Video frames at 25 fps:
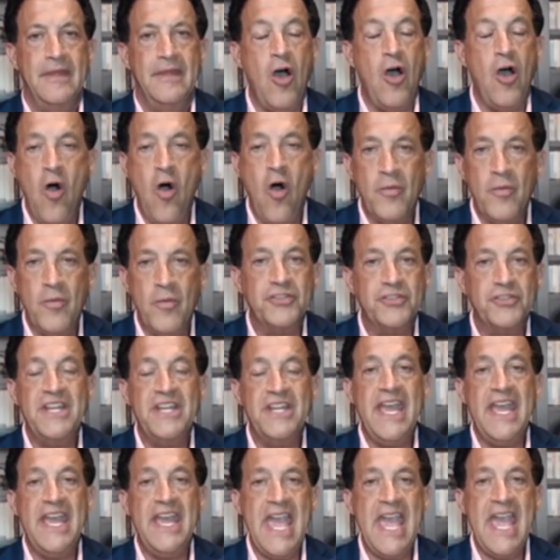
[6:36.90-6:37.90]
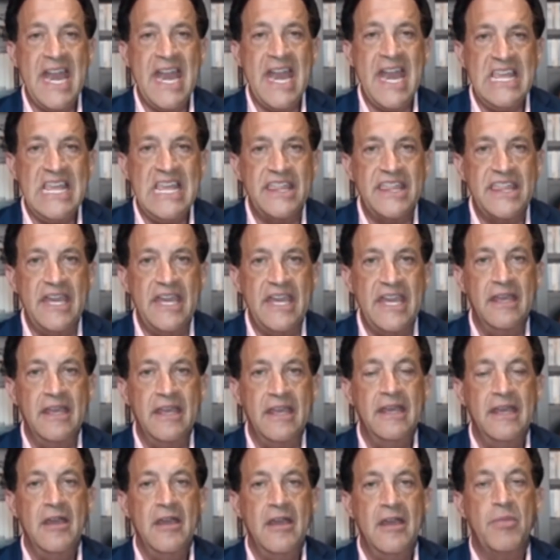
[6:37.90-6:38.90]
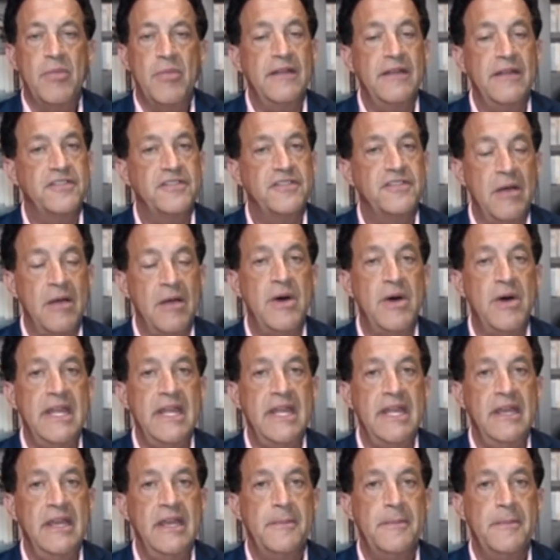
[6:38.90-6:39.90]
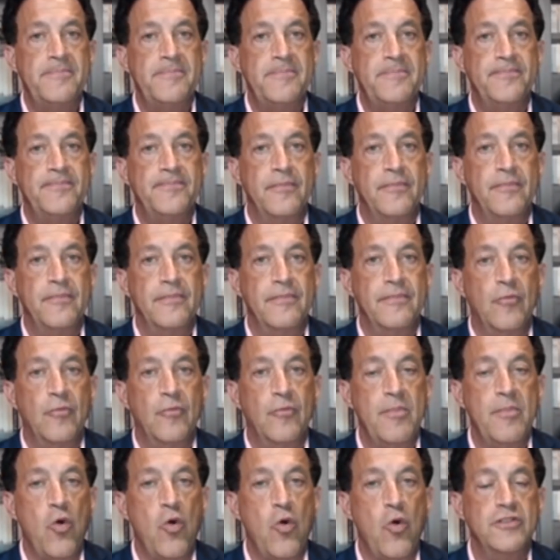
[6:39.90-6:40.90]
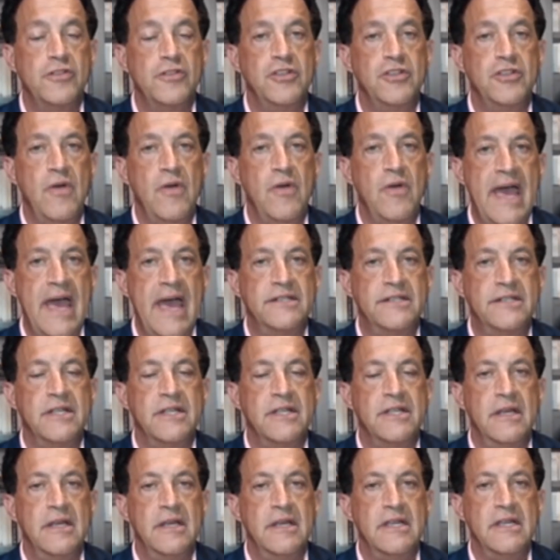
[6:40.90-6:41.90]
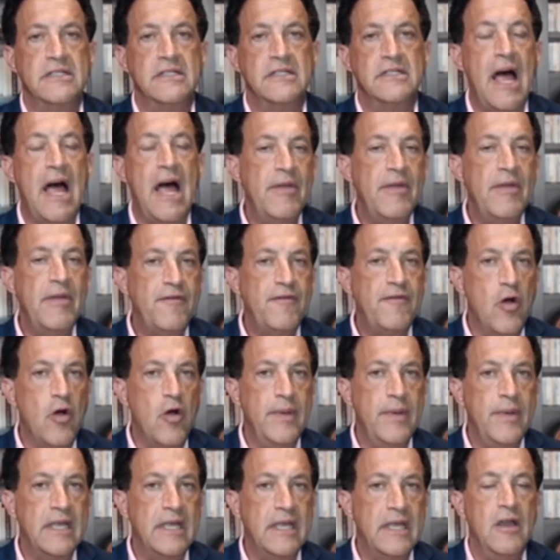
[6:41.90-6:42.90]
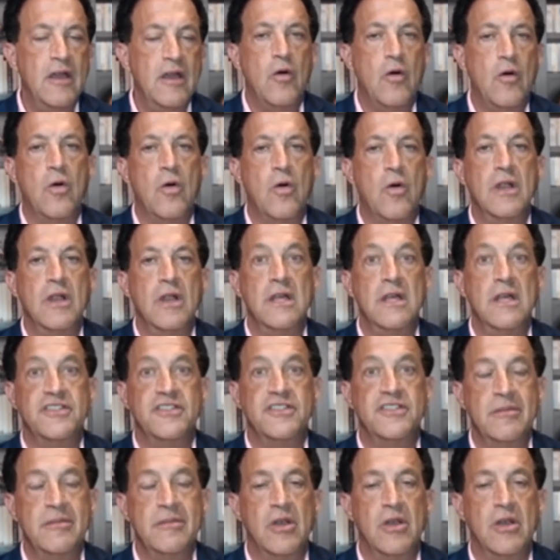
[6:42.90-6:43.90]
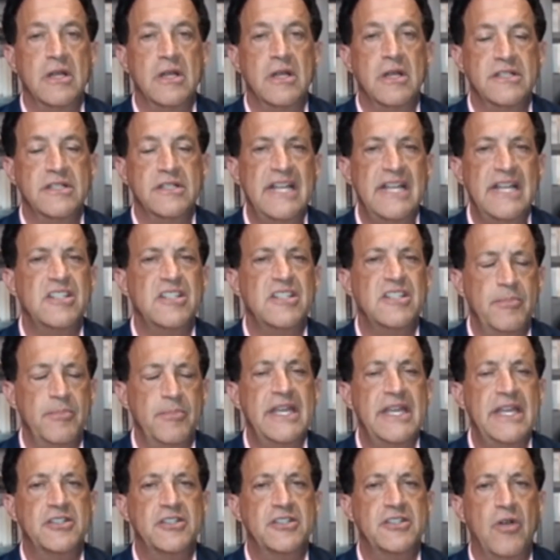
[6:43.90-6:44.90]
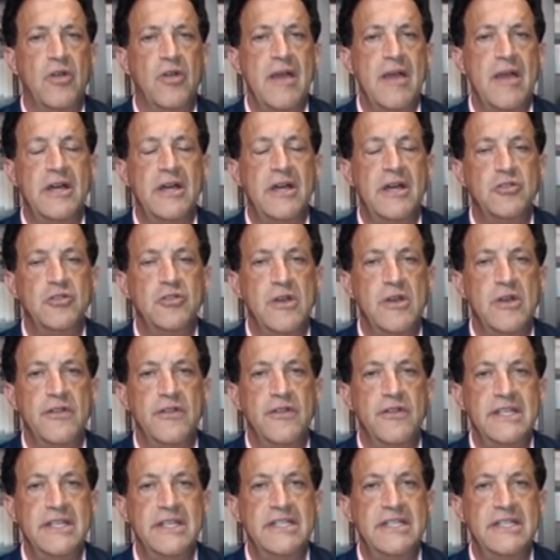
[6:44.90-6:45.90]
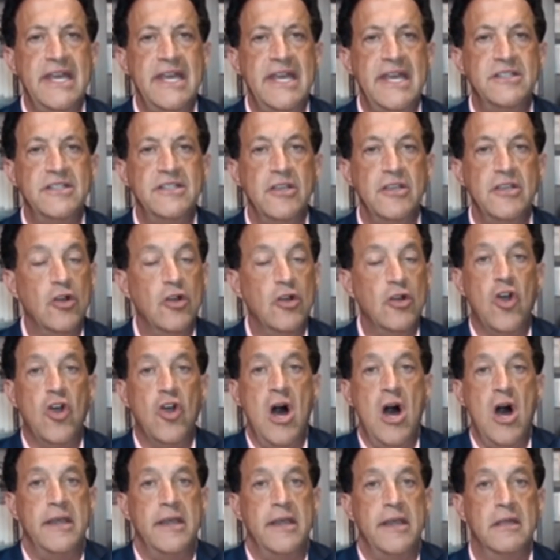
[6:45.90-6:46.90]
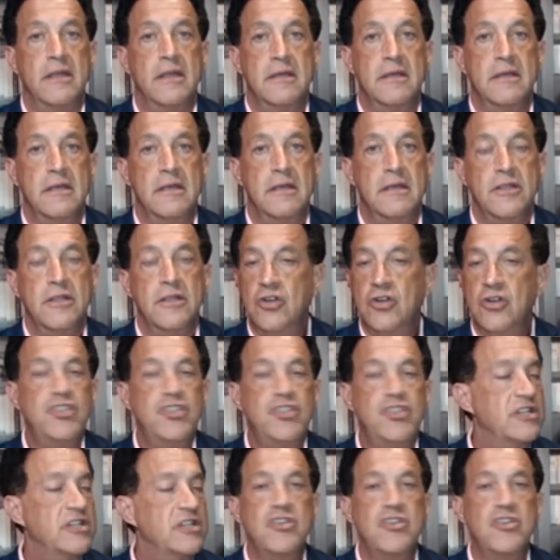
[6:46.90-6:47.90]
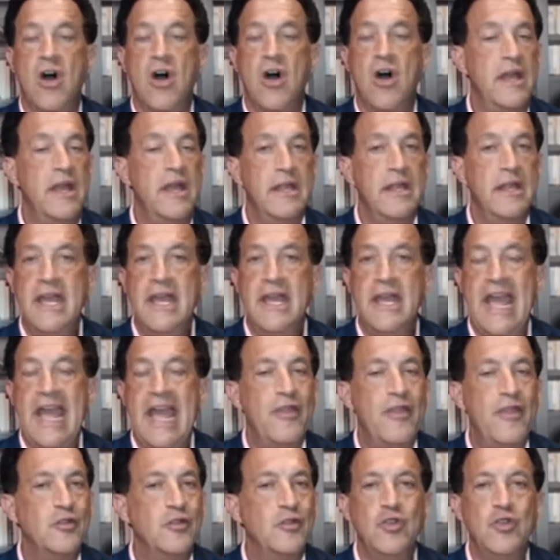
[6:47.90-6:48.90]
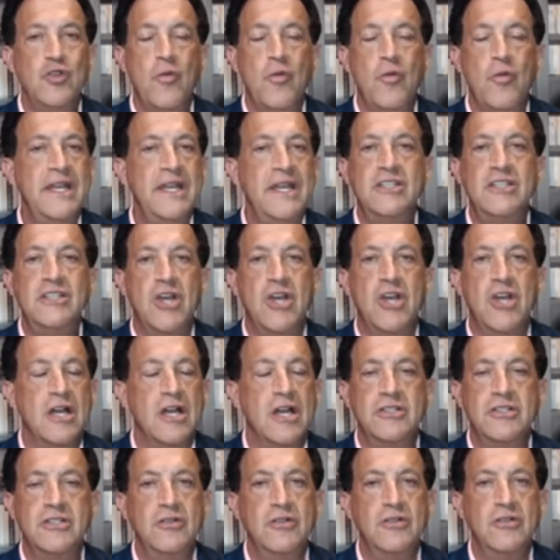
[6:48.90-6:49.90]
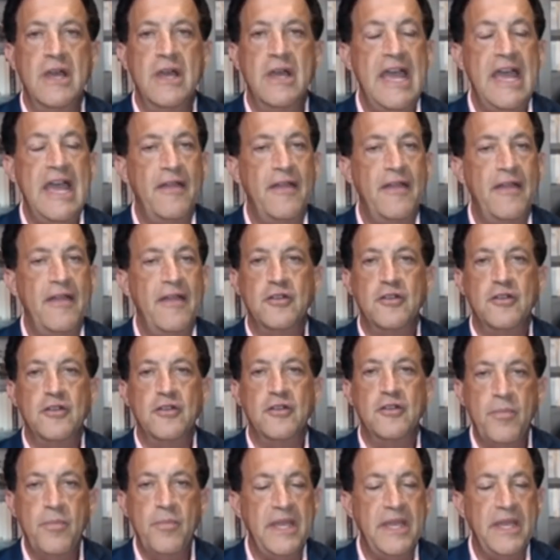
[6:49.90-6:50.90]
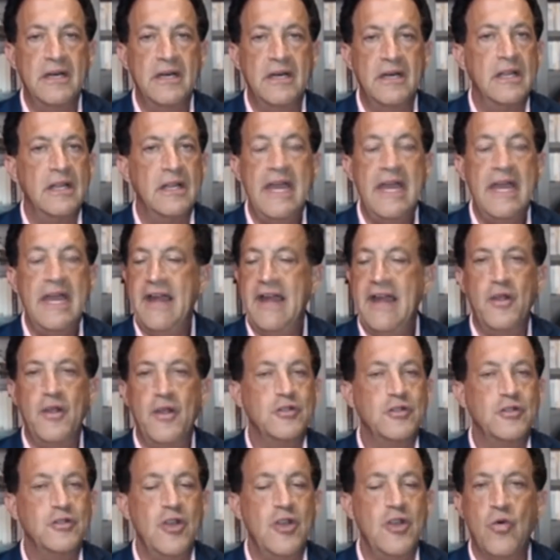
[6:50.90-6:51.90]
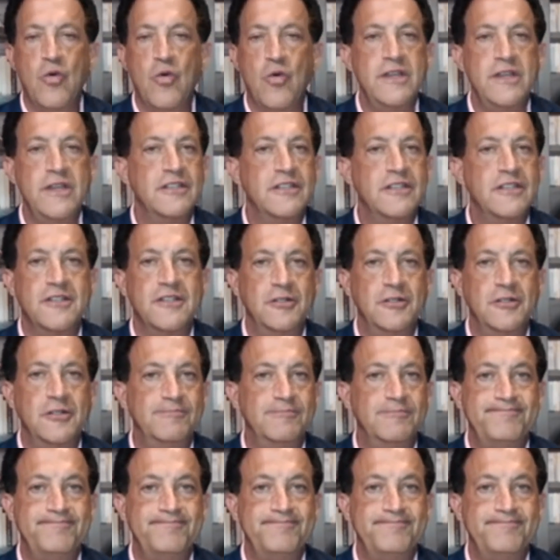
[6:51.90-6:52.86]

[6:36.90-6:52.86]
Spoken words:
Almost anything. But if somebody reports you as Islamophobic or similar, because that's the biggest crime on Twitter these days, you're gone. You're just gone. And there's nobody to talk to, and there's no appeal, and there's no one to sue.